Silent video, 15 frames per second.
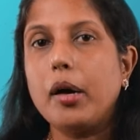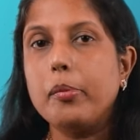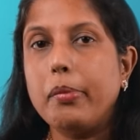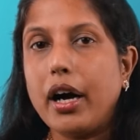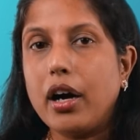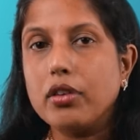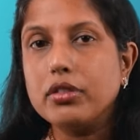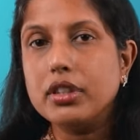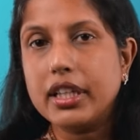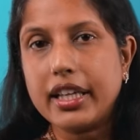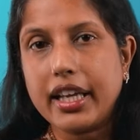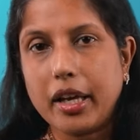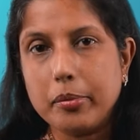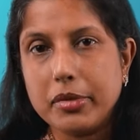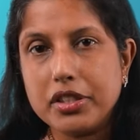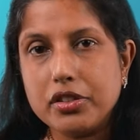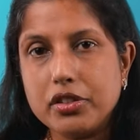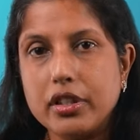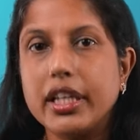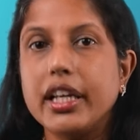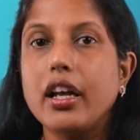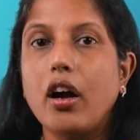about the
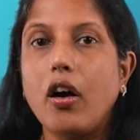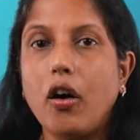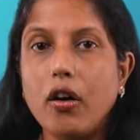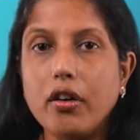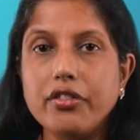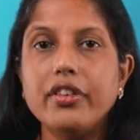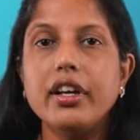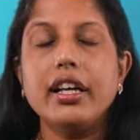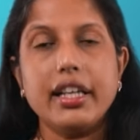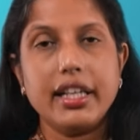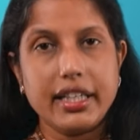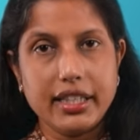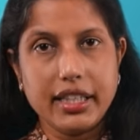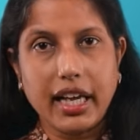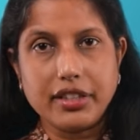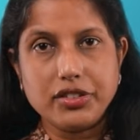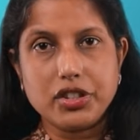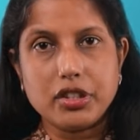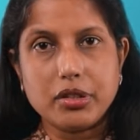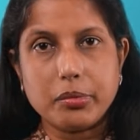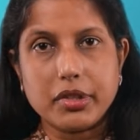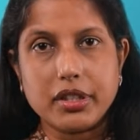chemistry of
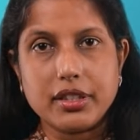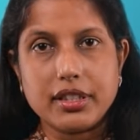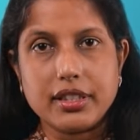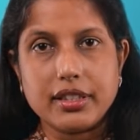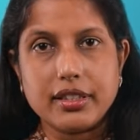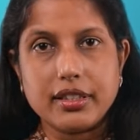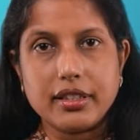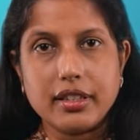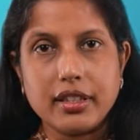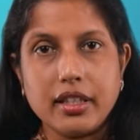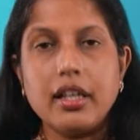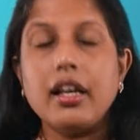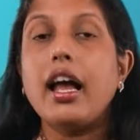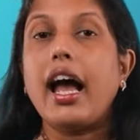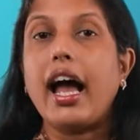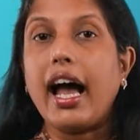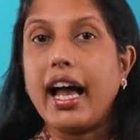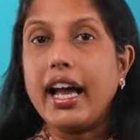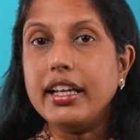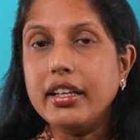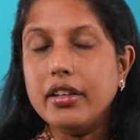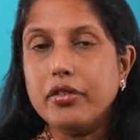enantiomers,
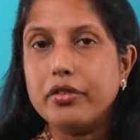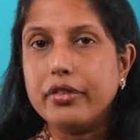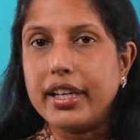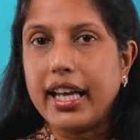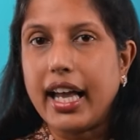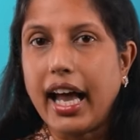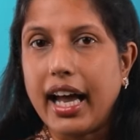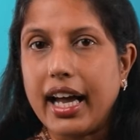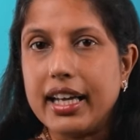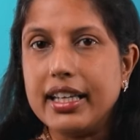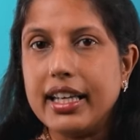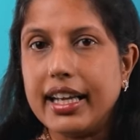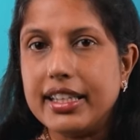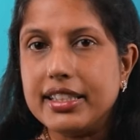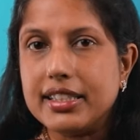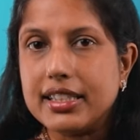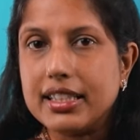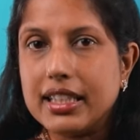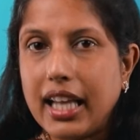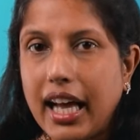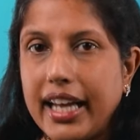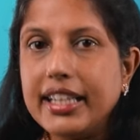and we had a
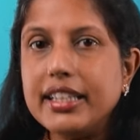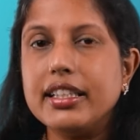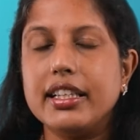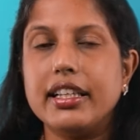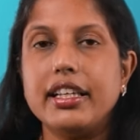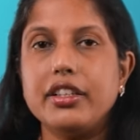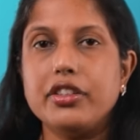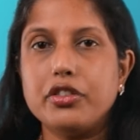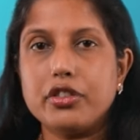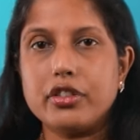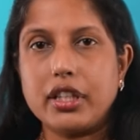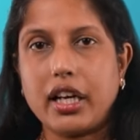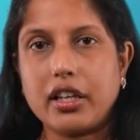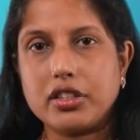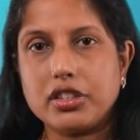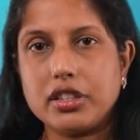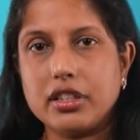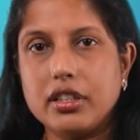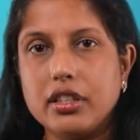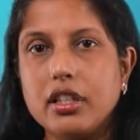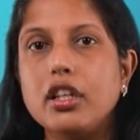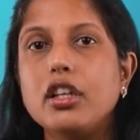slight
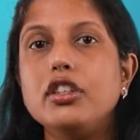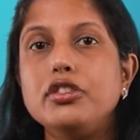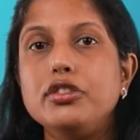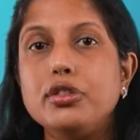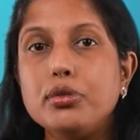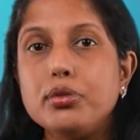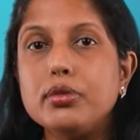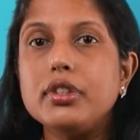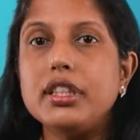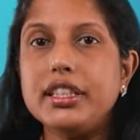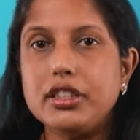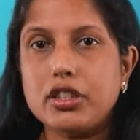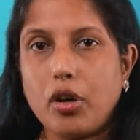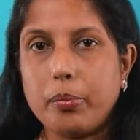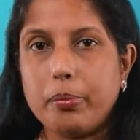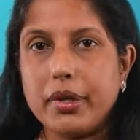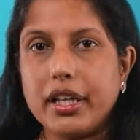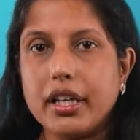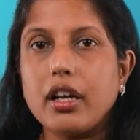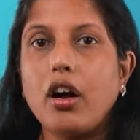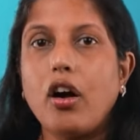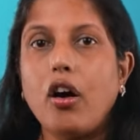introduction to the topic
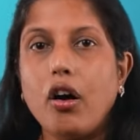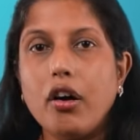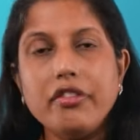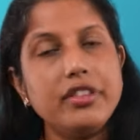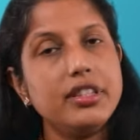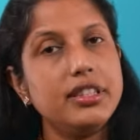of